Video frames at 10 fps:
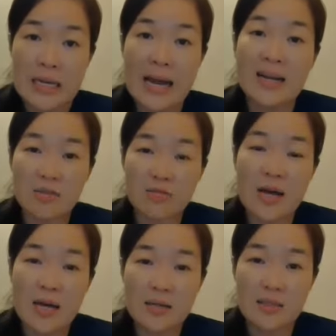kind of
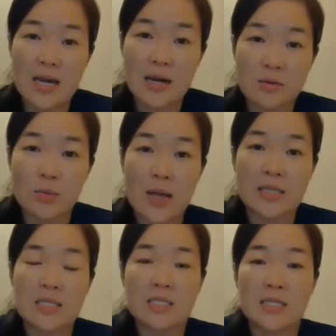lah. Yeah, we
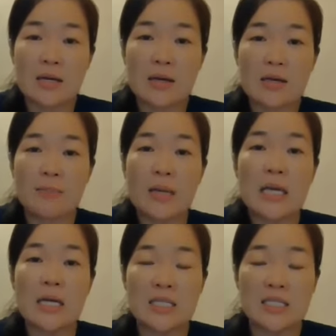are just uh,
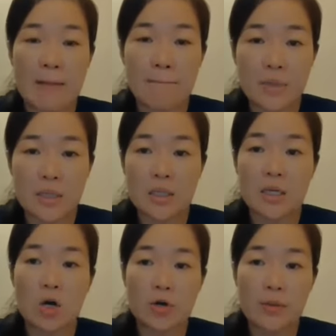making example.
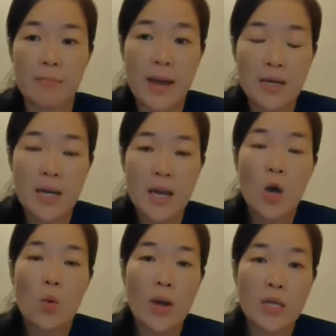A Korean man,
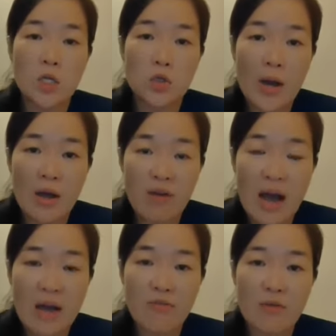when you have
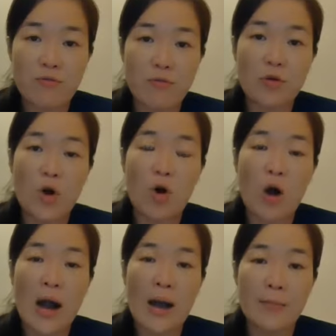high fat food
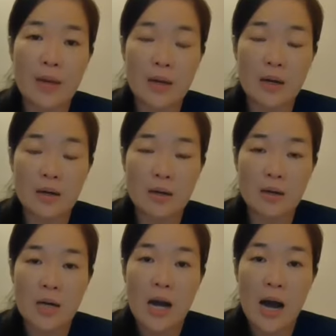or high blood, uh,
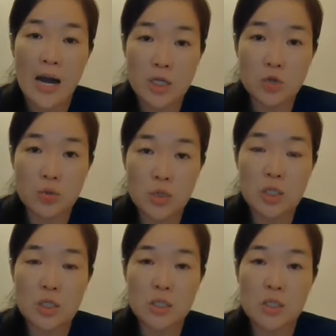high
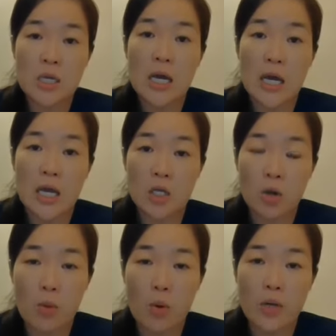sugars in
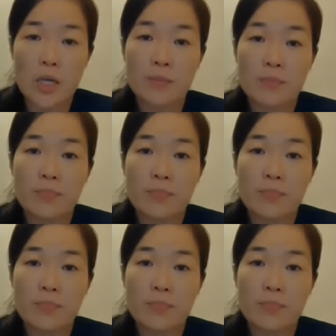your body,